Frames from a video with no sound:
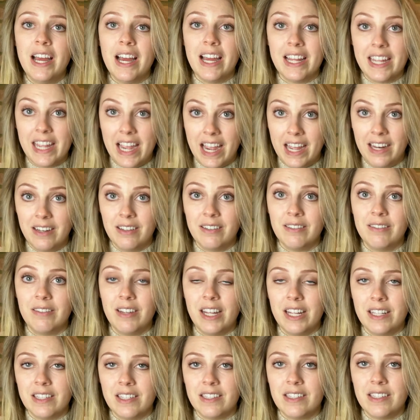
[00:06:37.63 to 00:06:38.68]
again,
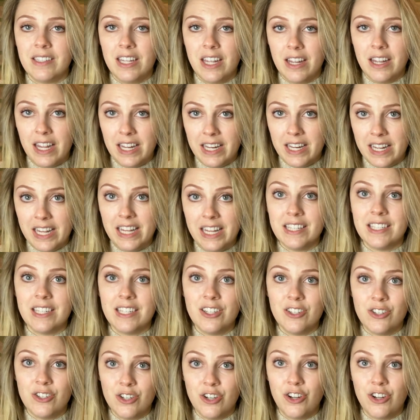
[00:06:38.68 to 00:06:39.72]
it eats
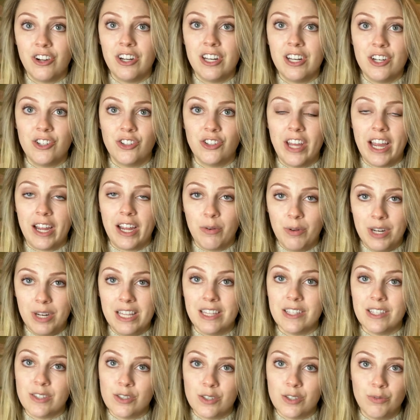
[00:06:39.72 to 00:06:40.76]
into your initial equity.
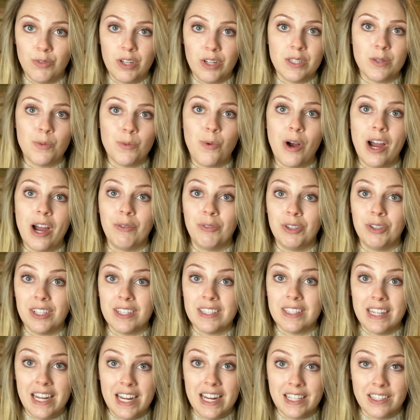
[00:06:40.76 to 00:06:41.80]
This is a reason why real
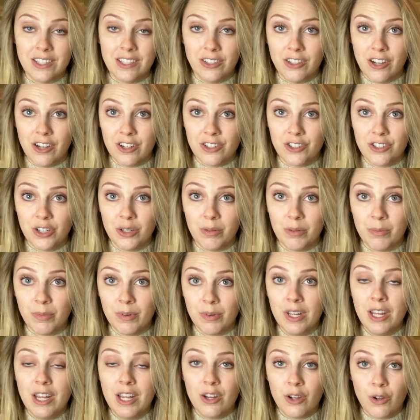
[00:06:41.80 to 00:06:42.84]
estate is a long-term
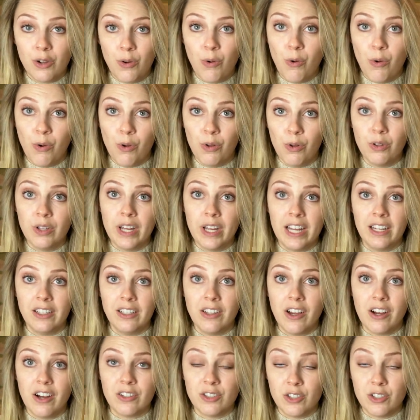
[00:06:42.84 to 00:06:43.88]
goal and a
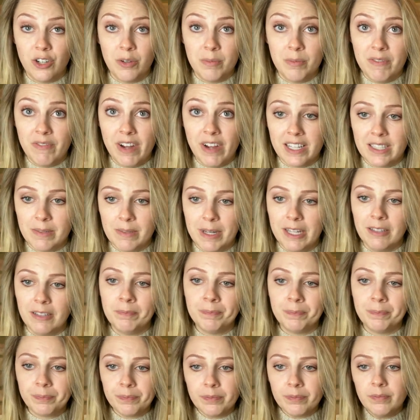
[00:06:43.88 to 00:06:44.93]
long-term
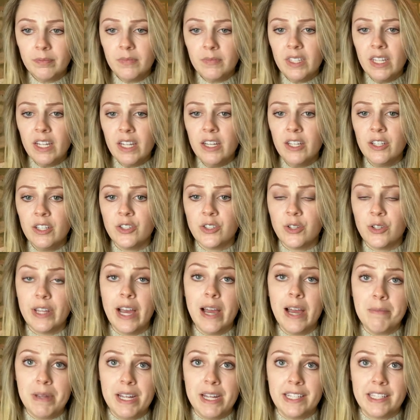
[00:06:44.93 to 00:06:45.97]
investment. So
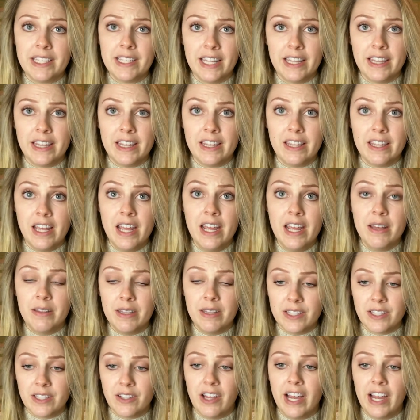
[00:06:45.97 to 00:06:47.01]
that means that
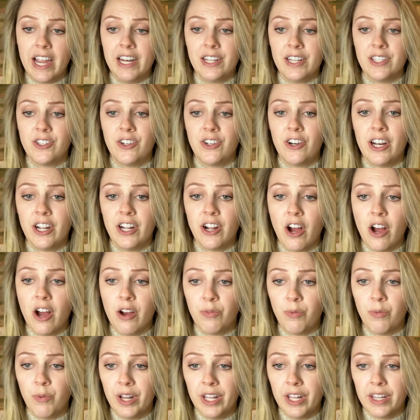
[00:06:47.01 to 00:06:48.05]
this client is starting
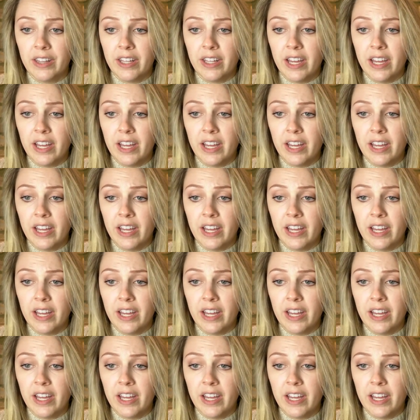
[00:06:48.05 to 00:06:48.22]
off with